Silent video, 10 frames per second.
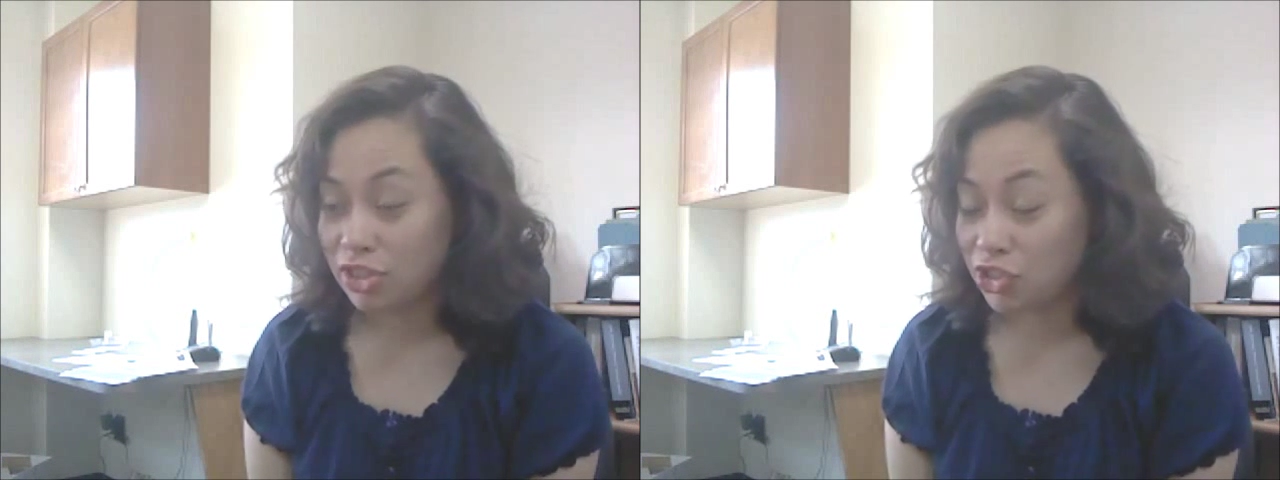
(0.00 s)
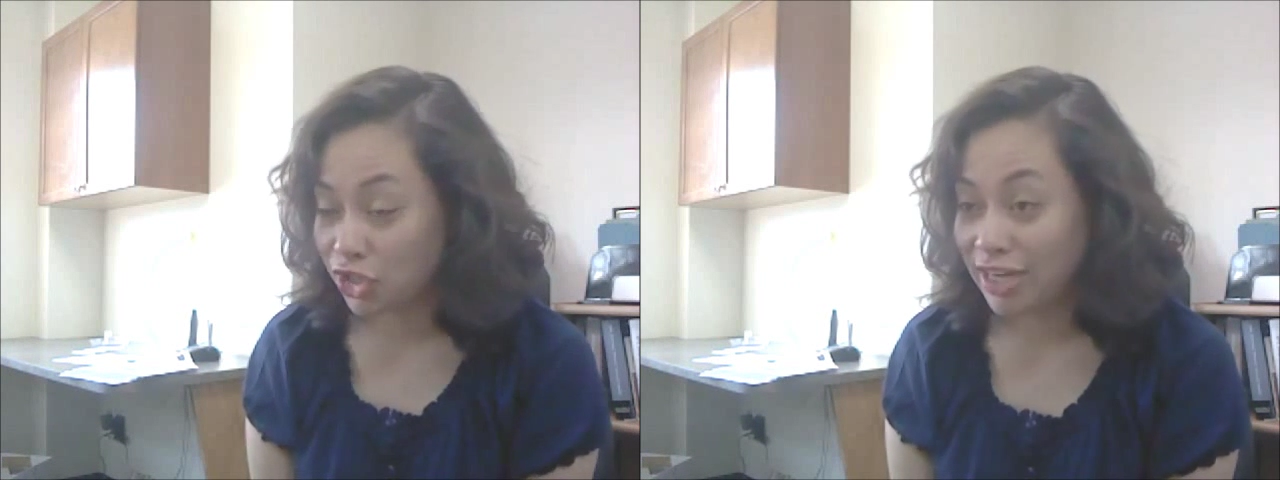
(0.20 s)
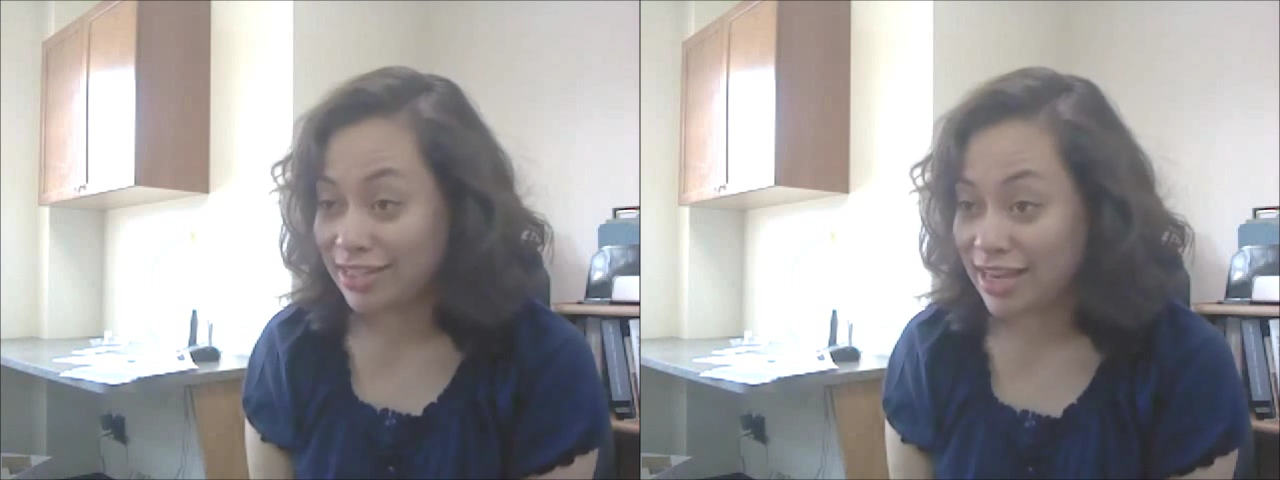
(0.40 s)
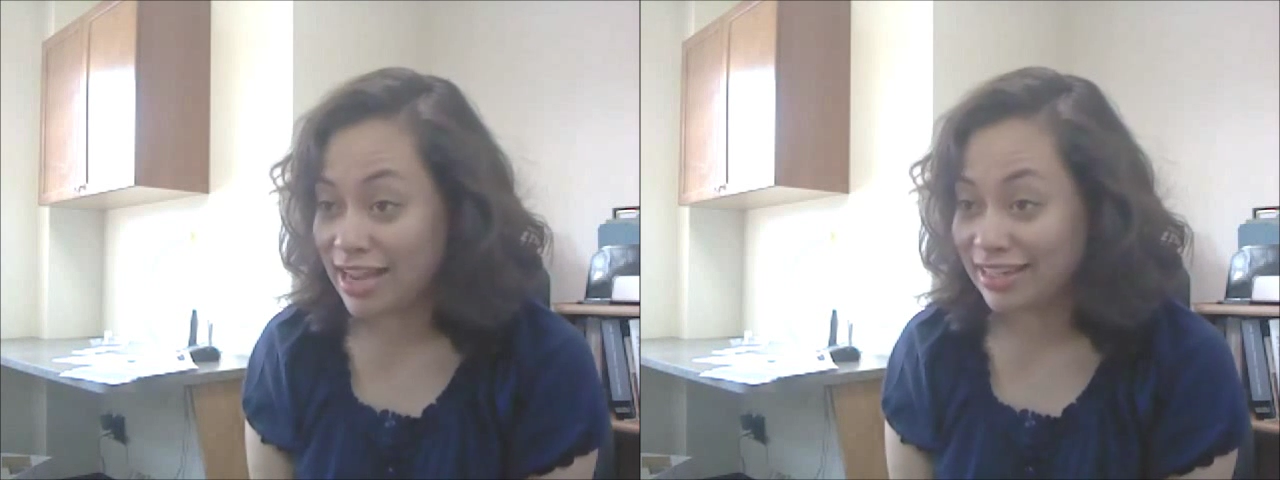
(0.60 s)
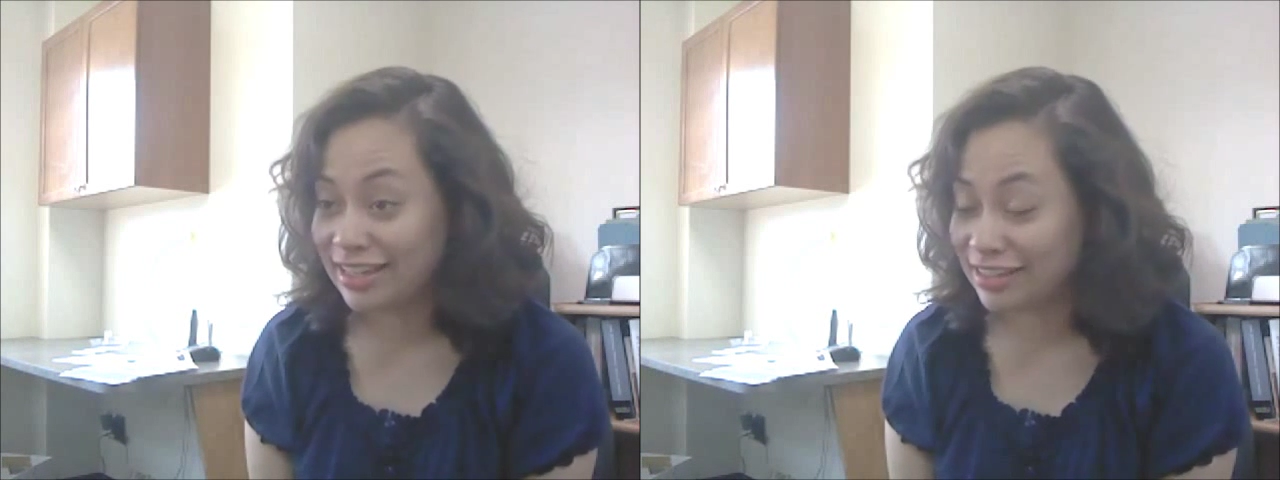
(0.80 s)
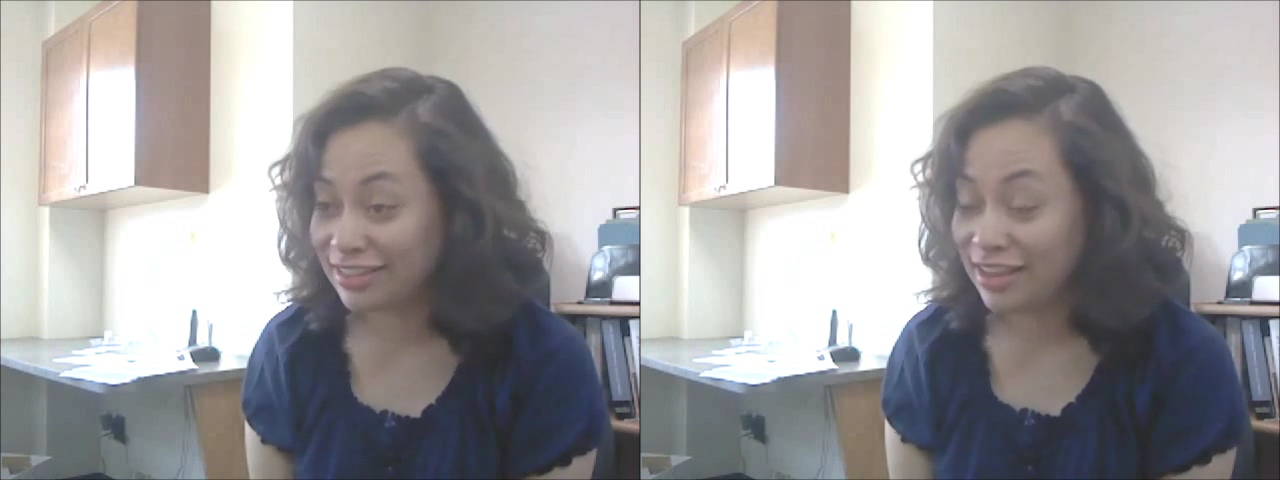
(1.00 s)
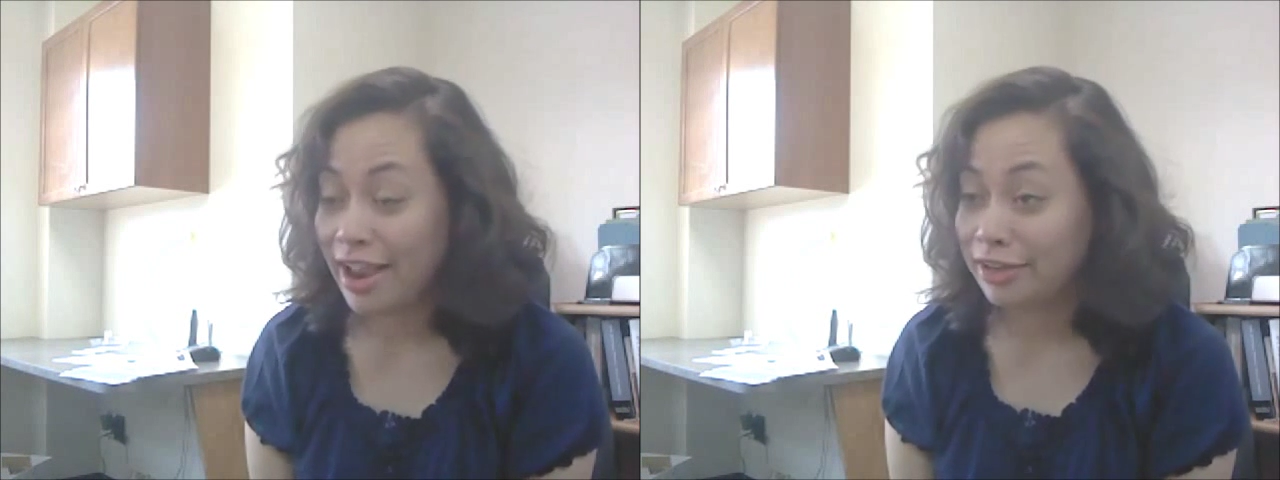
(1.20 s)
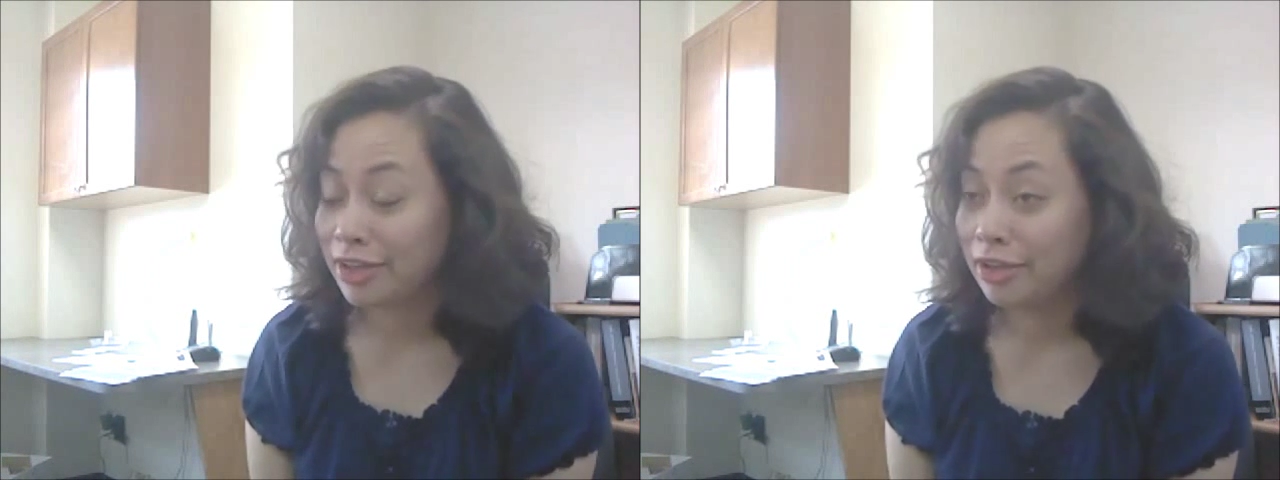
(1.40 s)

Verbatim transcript: Streisand cassette.